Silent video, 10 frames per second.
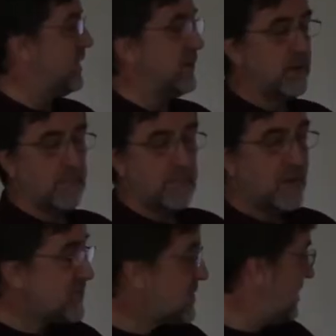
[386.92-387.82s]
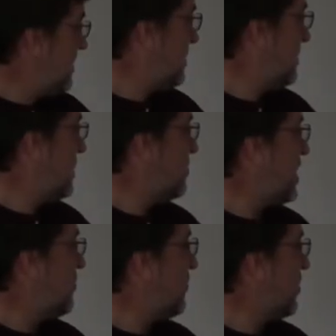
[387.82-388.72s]
um, estimate of
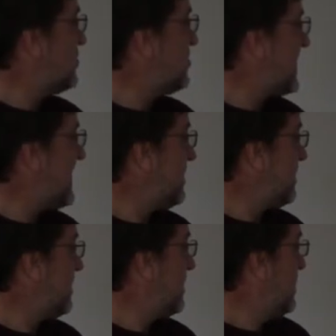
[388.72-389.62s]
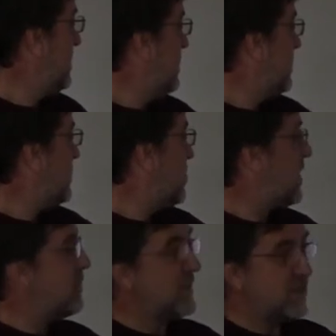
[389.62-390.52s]
how far you get. So
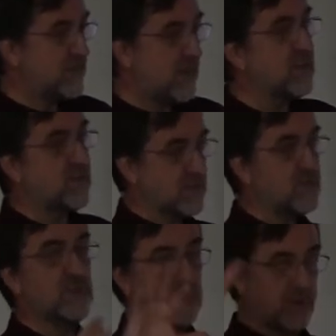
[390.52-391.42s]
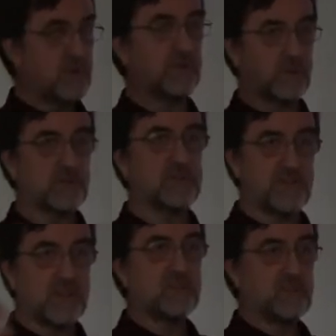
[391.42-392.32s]
one milliseconds, that's usually universal
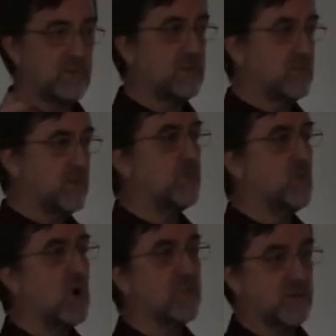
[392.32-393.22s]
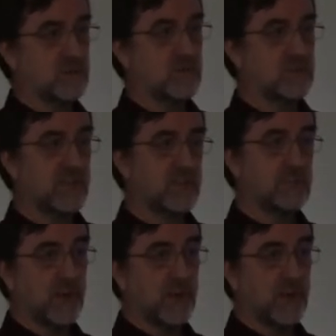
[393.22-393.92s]
things. You can, you can walk there or take your